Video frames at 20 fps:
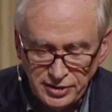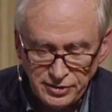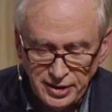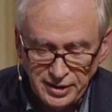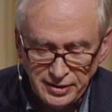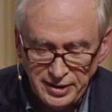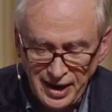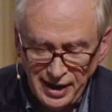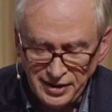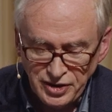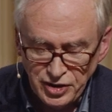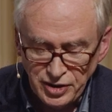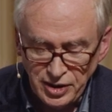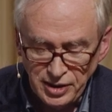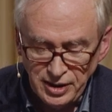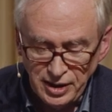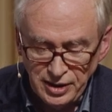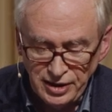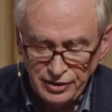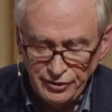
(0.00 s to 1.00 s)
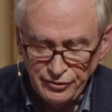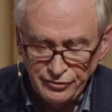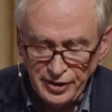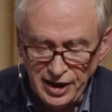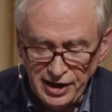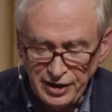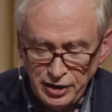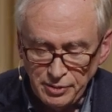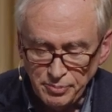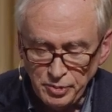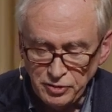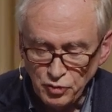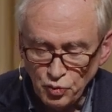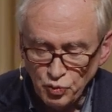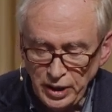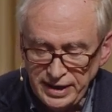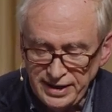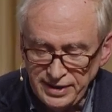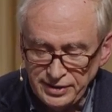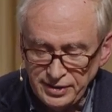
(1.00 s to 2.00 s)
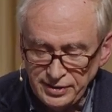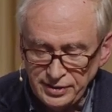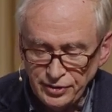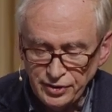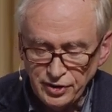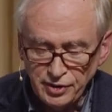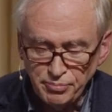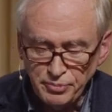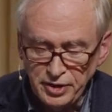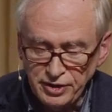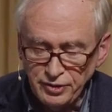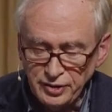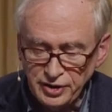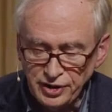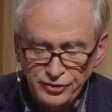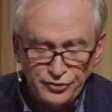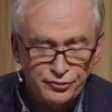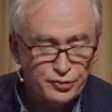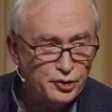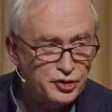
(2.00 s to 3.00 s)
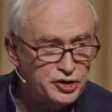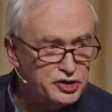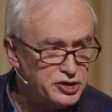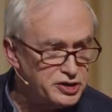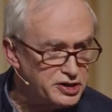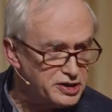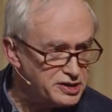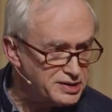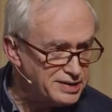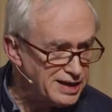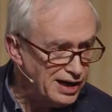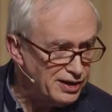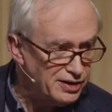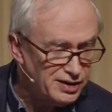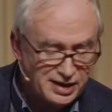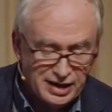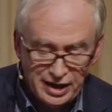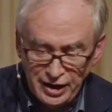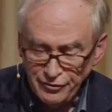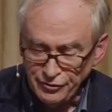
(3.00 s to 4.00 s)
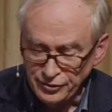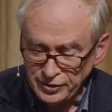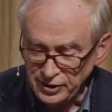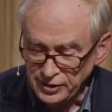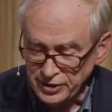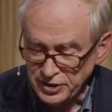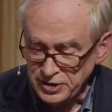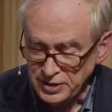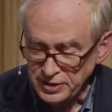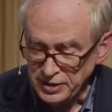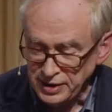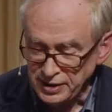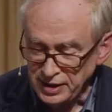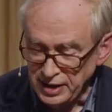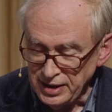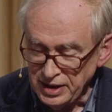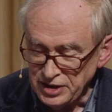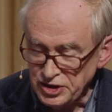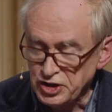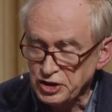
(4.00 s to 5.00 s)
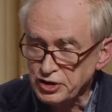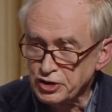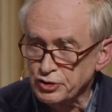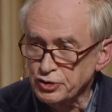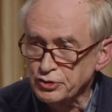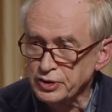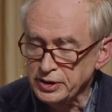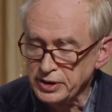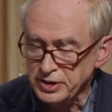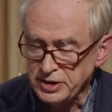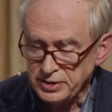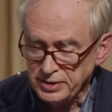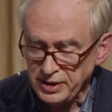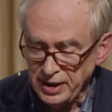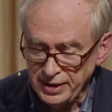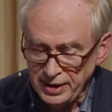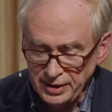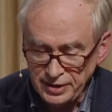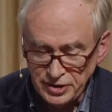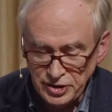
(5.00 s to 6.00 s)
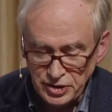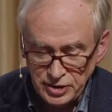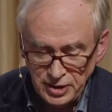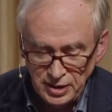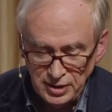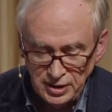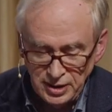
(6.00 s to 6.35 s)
to attach variable weight to the myriad voices now effortlessly securing a stage.